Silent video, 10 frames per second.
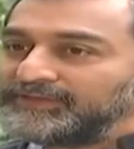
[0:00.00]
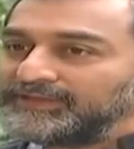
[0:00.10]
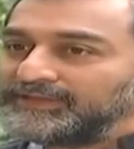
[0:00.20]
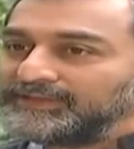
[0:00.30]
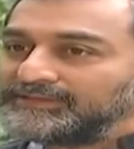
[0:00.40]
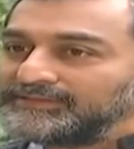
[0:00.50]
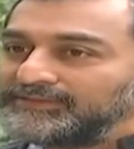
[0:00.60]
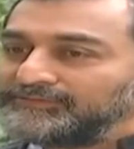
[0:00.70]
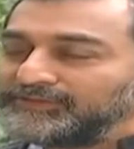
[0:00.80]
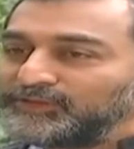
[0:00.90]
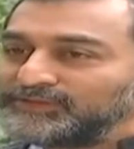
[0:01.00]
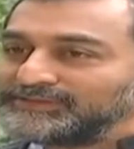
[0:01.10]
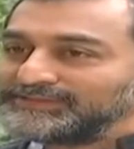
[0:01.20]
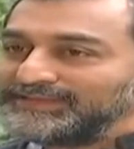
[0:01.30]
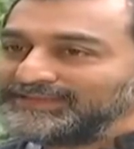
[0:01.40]
Of no,
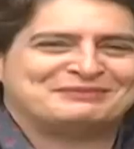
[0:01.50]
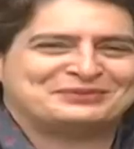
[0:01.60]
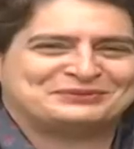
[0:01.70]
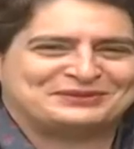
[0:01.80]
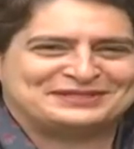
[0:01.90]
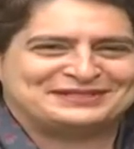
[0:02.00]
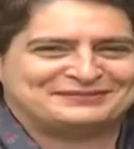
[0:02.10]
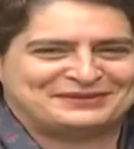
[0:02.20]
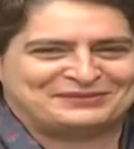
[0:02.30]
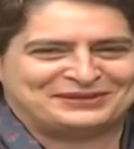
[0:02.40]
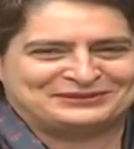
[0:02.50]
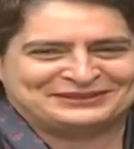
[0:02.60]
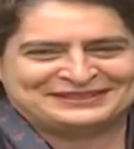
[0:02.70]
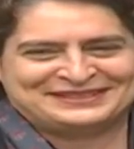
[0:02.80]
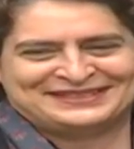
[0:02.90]
you can't put words in my mouth.
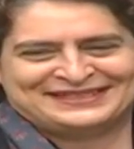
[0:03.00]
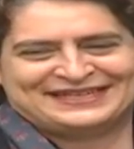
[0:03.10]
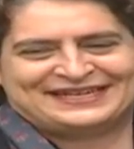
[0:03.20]
Okay.